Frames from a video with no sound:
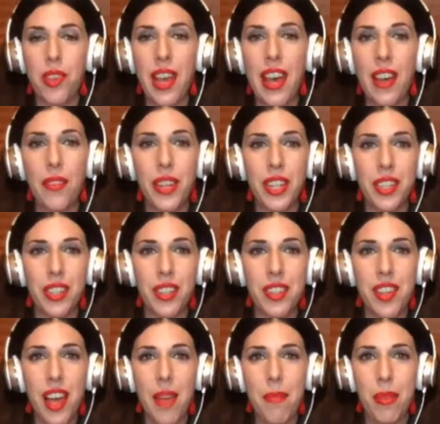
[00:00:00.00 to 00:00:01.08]
heavier
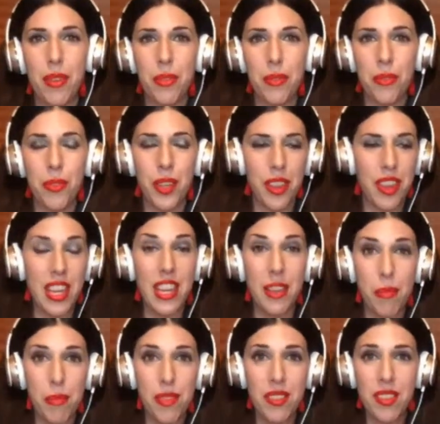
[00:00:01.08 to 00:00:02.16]
type of
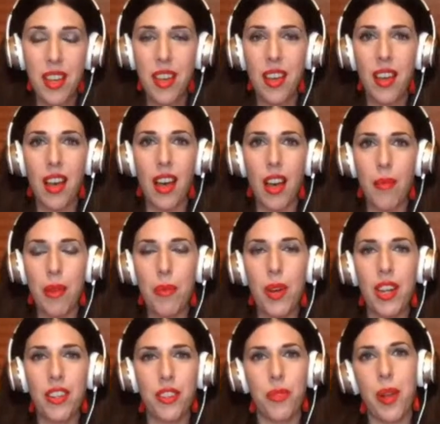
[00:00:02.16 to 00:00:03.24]
themes. I
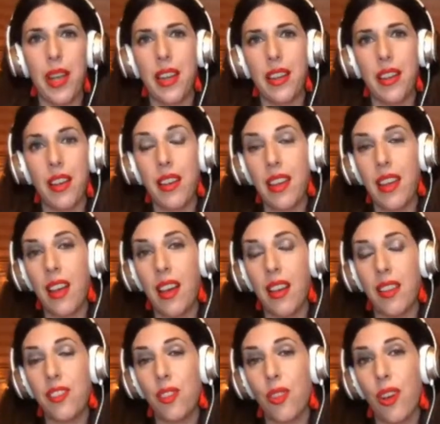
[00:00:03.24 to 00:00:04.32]
wanted to write
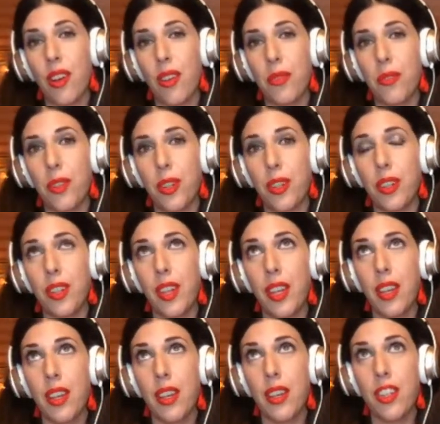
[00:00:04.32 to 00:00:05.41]
a song for
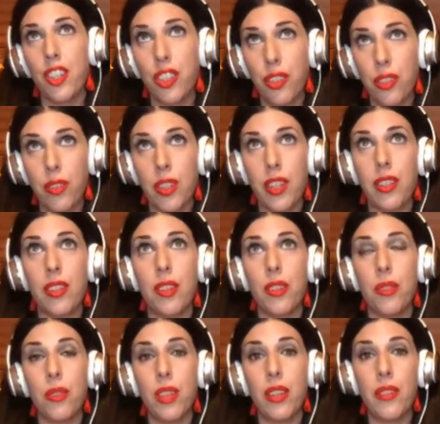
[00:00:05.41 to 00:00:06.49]
children
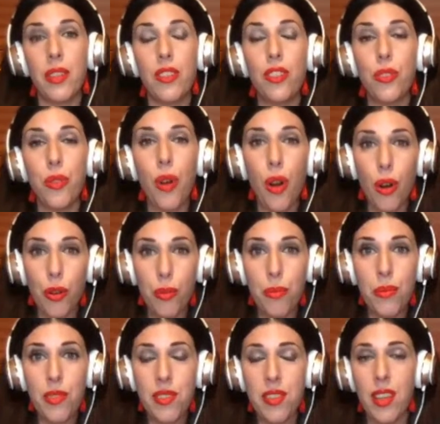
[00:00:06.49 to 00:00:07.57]
who live in two
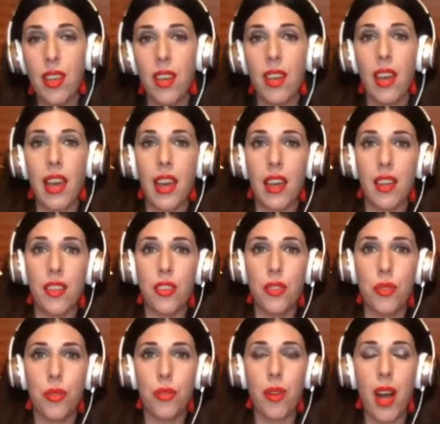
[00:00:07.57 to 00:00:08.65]
homes and
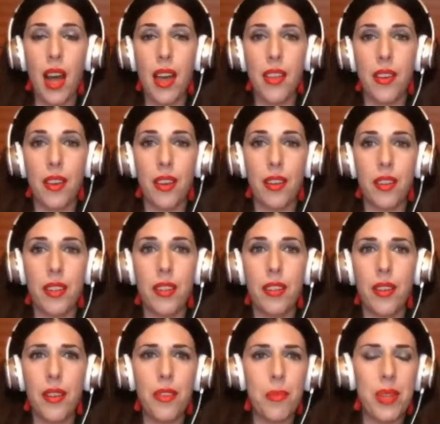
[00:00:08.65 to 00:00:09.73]
who either,
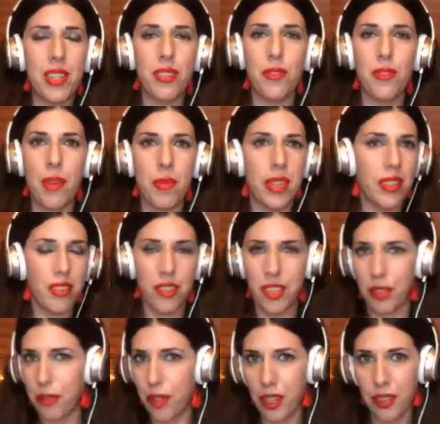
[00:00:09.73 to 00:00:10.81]
everybody's families are
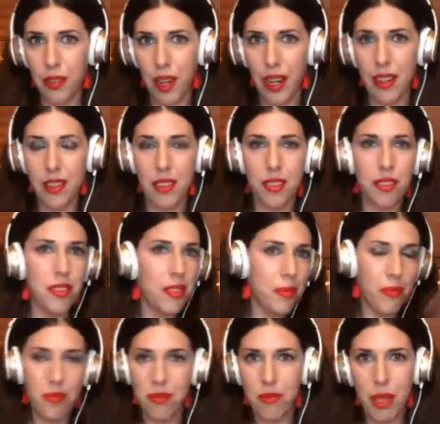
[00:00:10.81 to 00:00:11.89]
different, right? There's
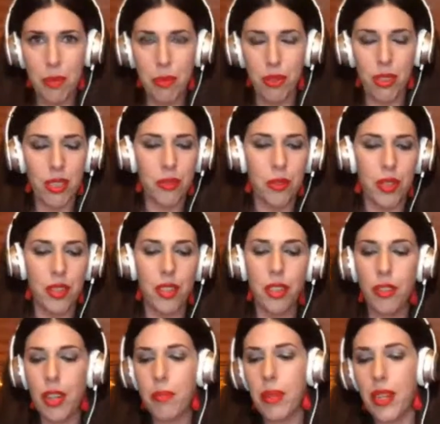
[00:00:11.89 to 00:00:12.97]
people live with their
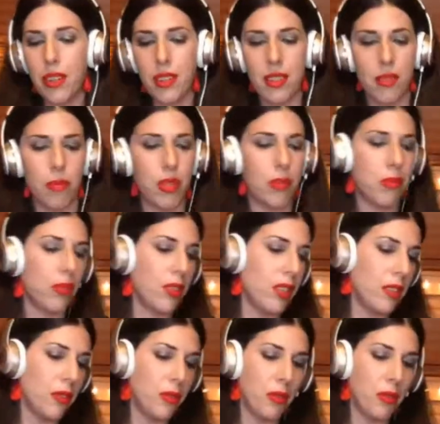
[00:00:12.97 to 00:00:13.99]
grandparents and people live